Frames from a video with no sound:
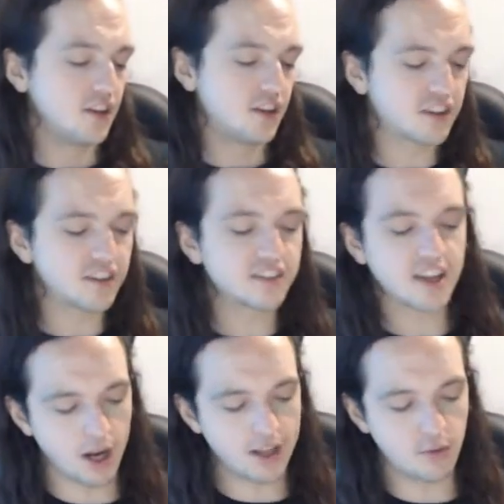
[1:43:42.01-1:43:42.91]
Just the
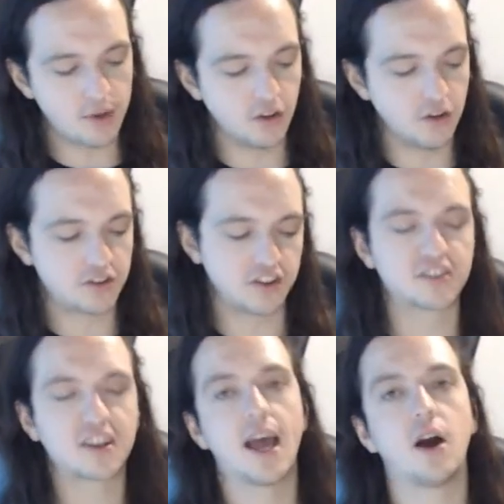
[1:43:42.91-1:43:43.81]
same way that we use the
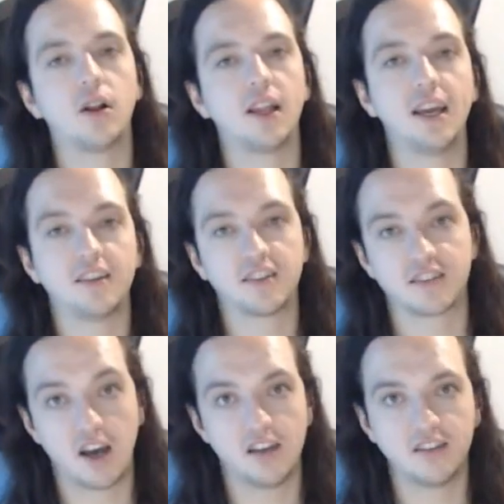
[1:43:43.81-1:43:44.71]
scale
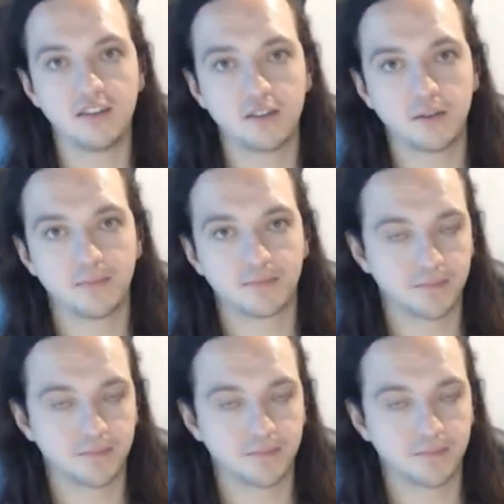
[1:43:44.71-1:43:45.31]
exercises